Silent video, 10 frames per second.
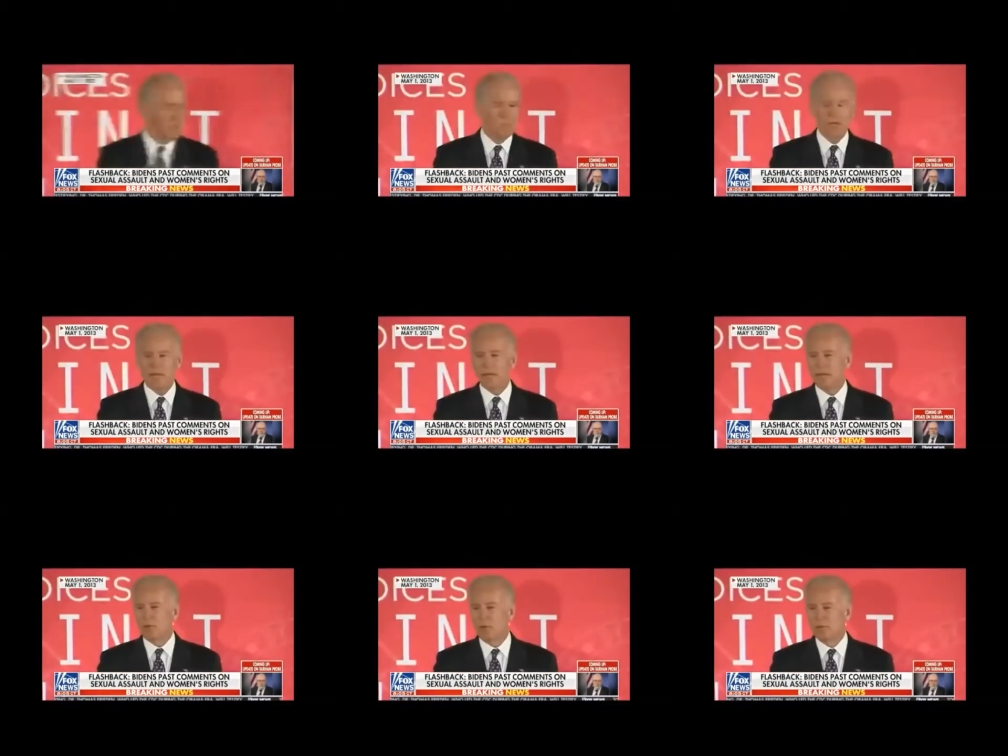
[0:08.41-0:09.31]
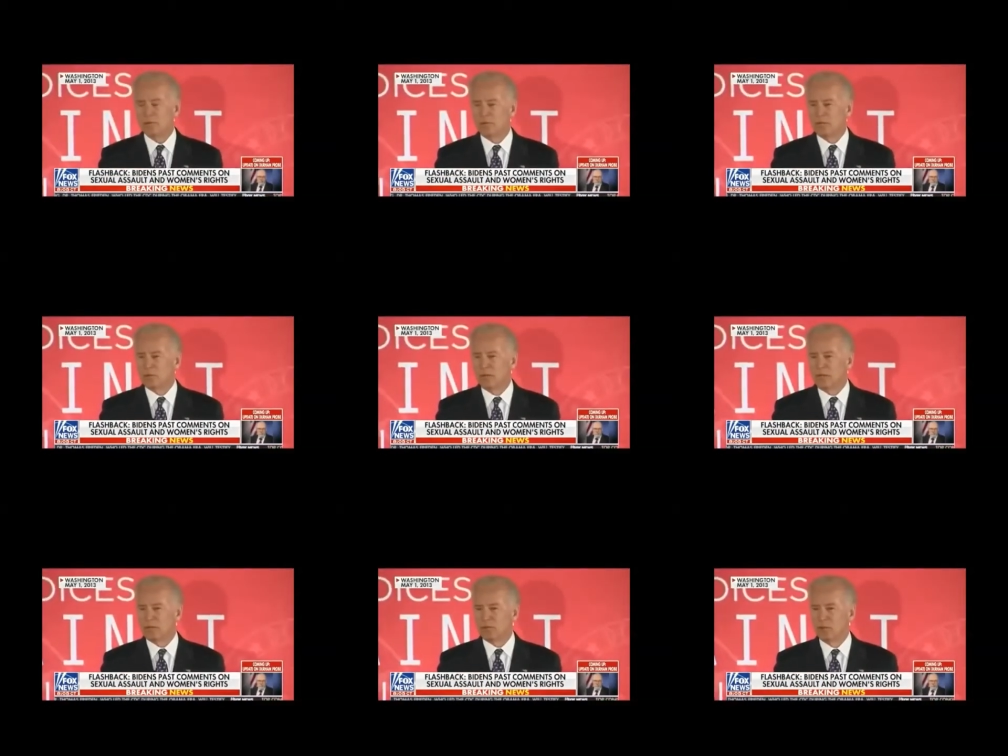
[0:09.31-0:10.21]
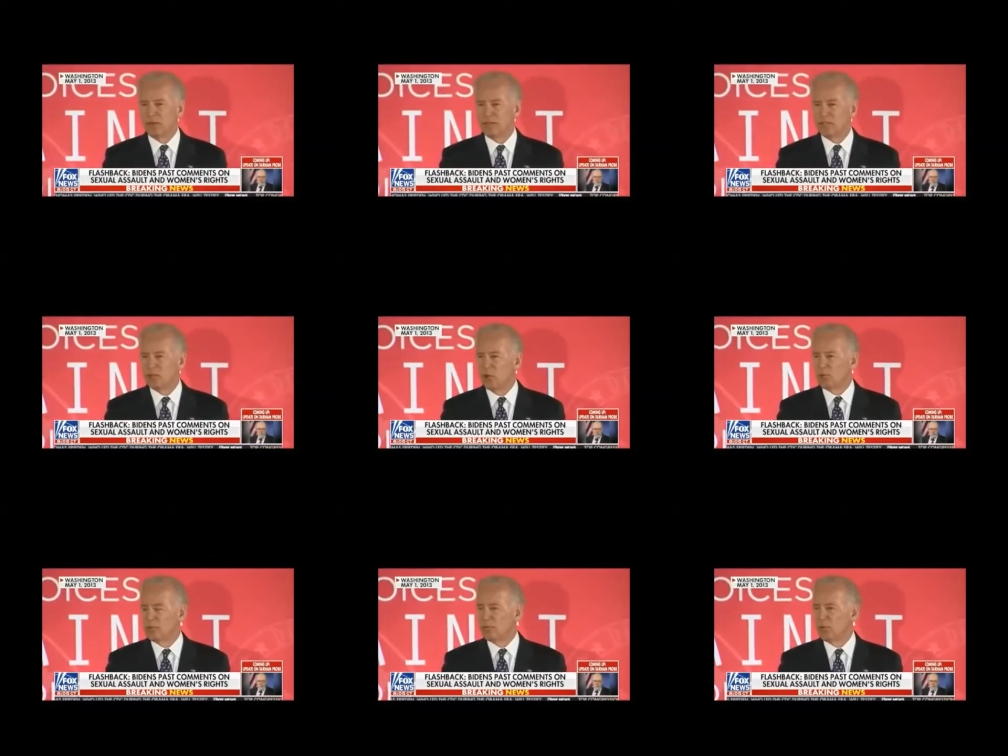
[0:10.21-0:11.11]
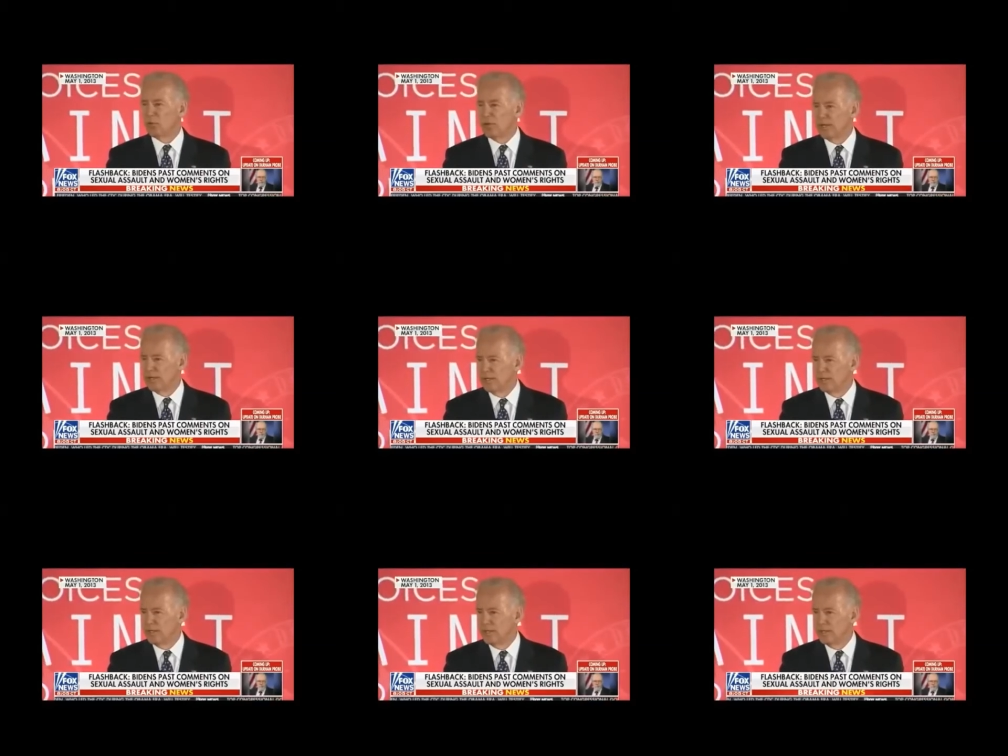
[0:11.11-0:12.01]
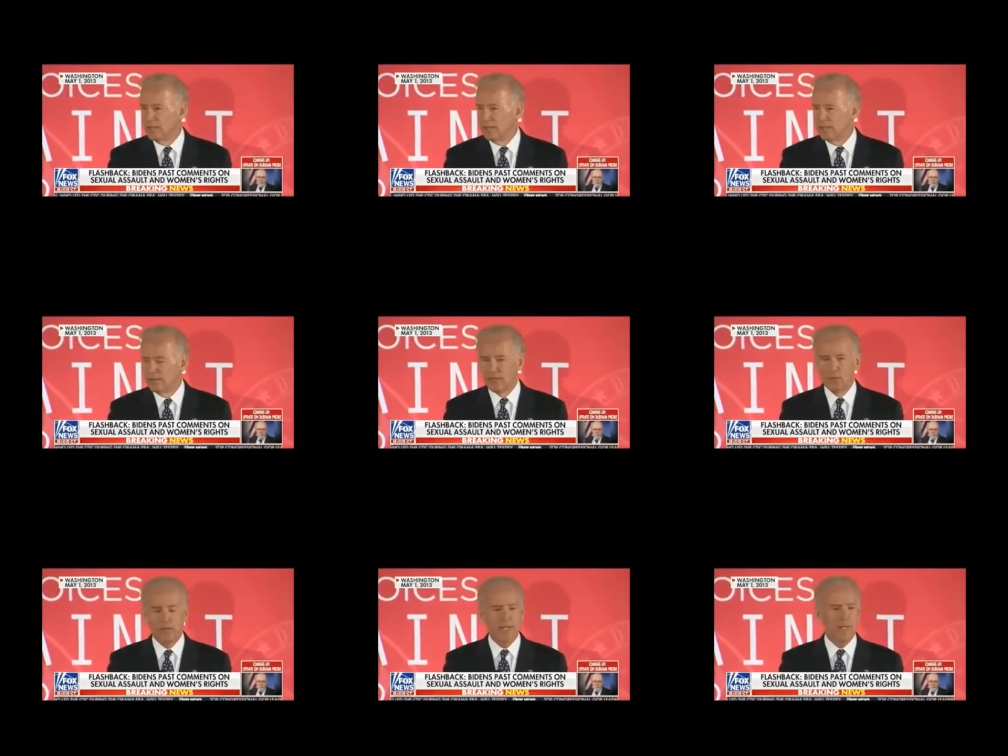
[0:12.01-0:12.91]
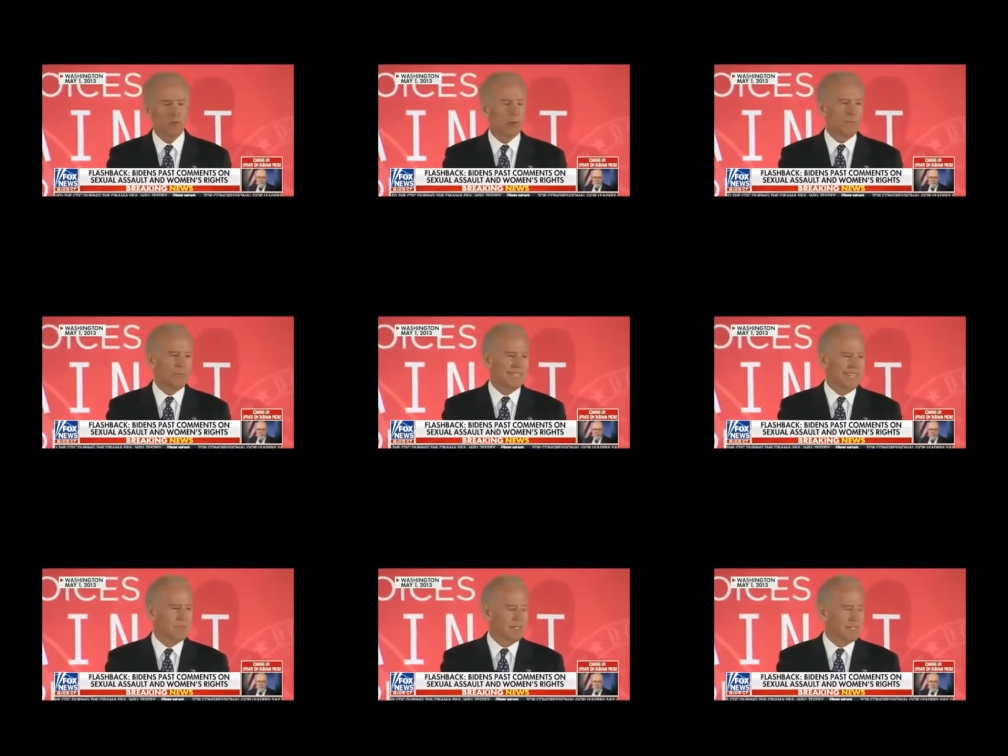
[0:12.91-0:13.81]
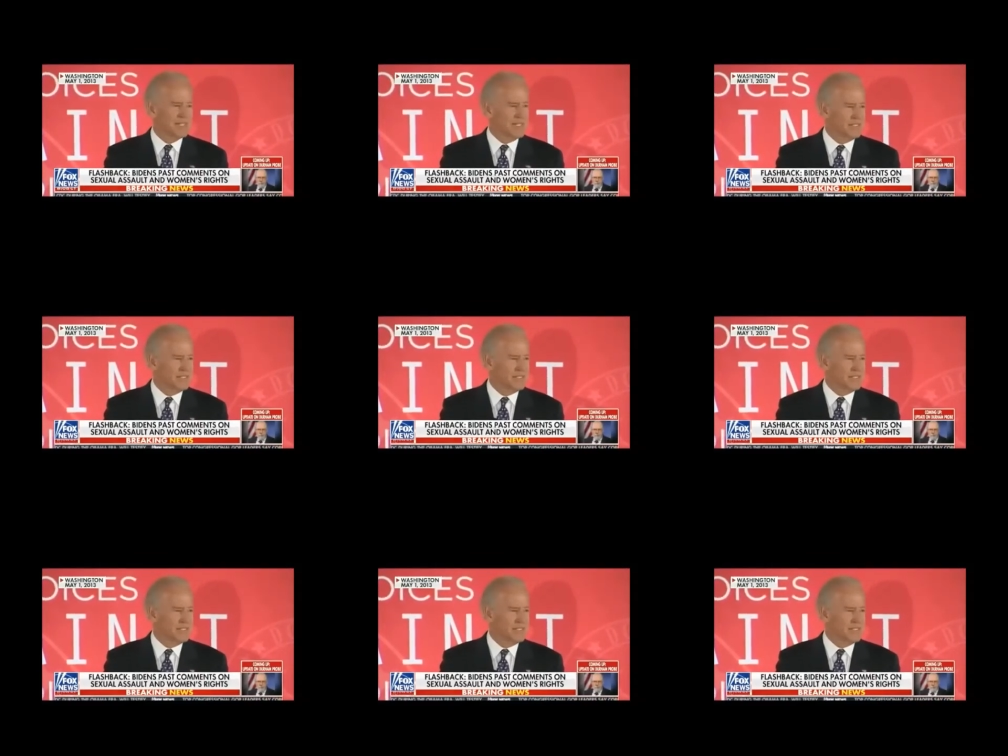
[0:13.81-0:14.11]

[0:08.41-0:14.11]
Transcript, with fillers: I said, why do you think women would get raped so many don't report it? They don't want to get raped again by the